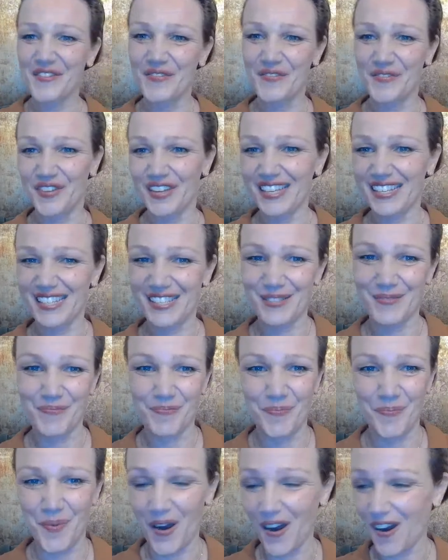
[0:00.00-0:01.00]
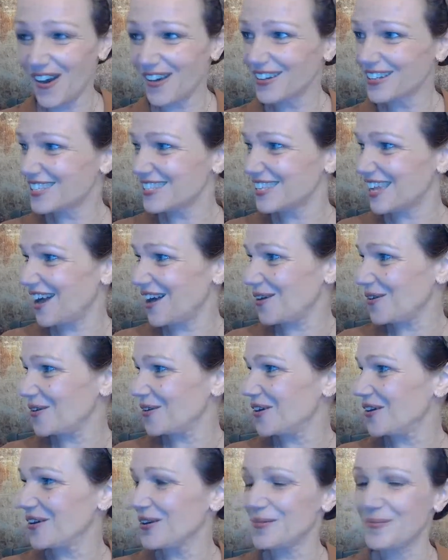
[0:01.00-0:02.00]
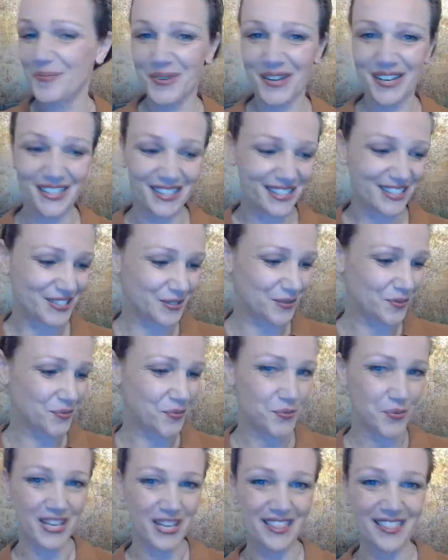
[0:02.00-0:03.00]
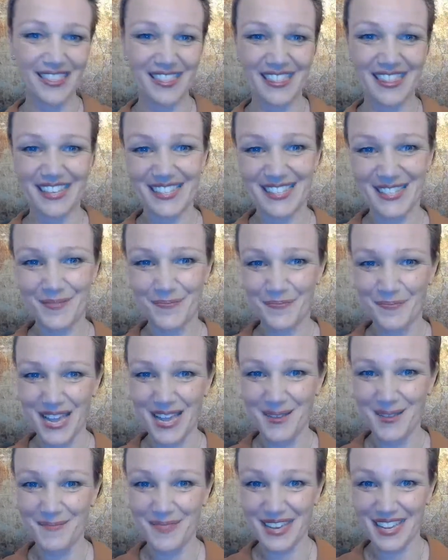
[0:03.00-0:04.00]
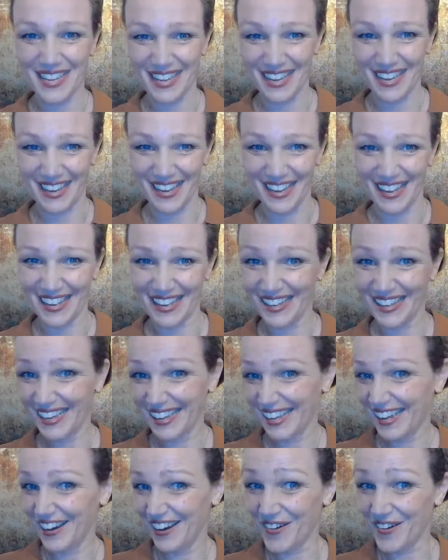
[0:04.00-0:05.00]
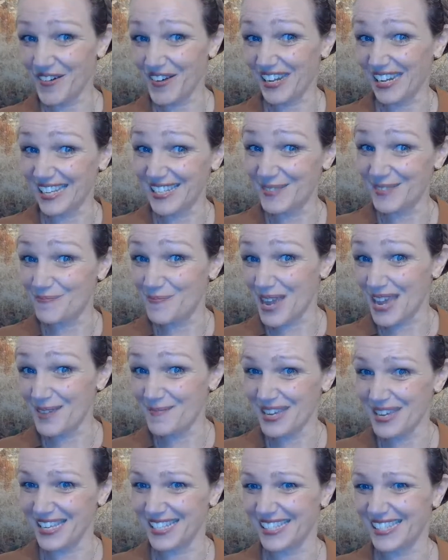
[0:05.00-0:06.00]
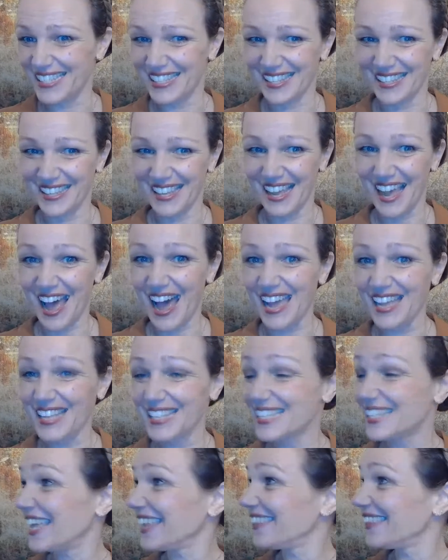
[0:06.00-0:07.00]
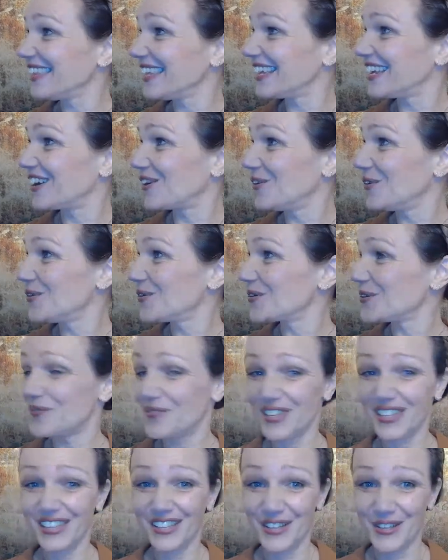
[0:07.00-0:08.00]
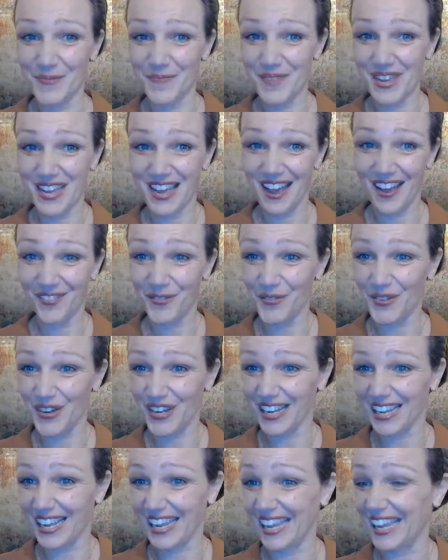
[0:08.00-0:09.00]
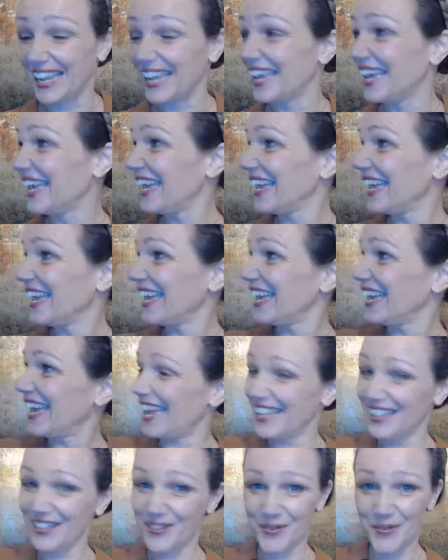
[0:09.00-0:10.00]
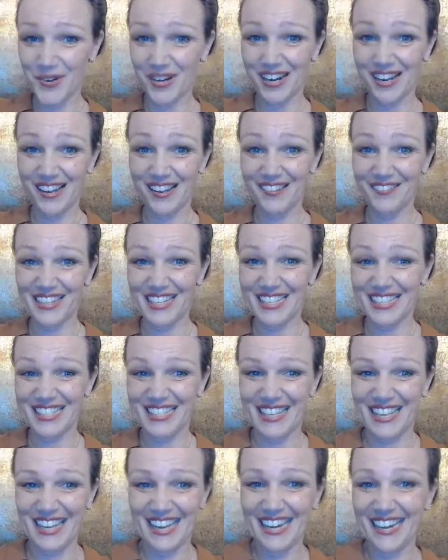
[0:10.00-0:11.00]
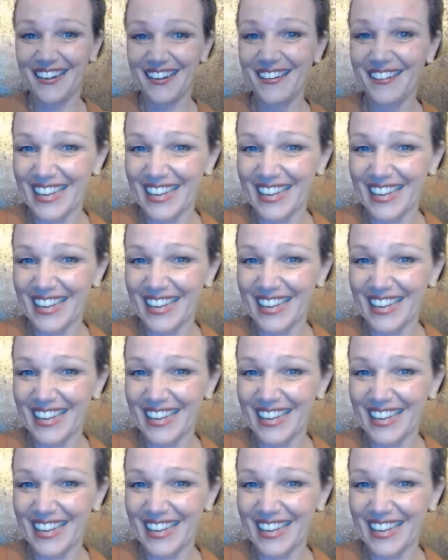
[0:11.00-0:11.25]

fix barn sour, but to win this baby or these babies, the Icelandic Kluru with gummi handfangi. And Olav is here.